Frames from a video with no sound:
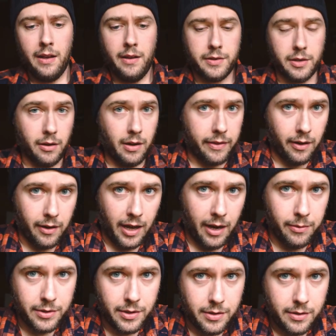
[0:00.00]
So I thought I
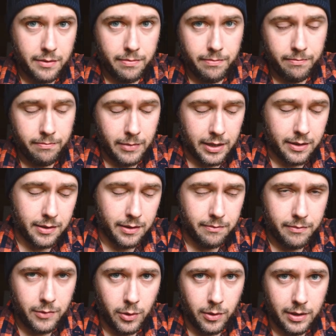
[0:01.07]
would just, like I
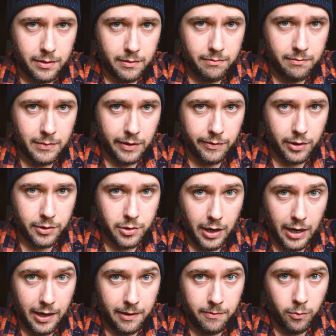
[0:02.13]
said, go ahead and give it a
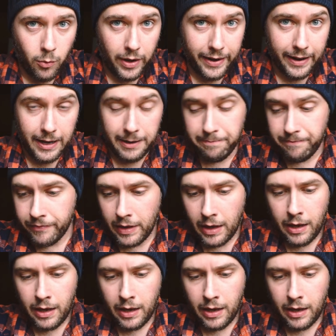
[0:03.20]
try. Why not?